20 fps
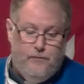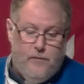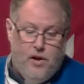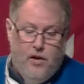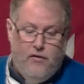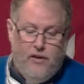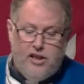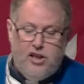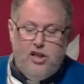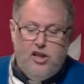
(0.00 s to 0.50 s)

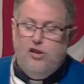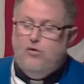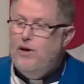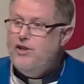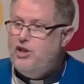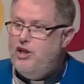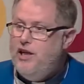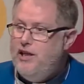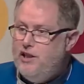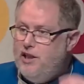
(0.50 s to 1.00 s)
This is what
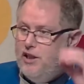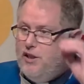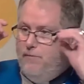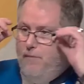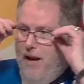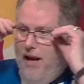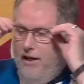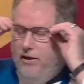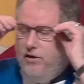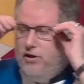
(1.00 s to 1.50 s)
Jesus
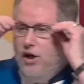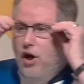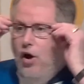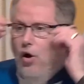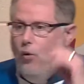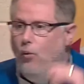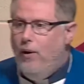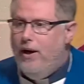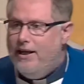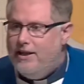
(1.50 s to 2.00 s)
means
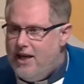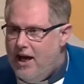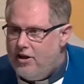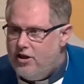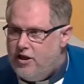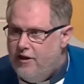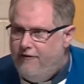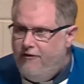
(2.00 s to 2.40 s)
when he tells the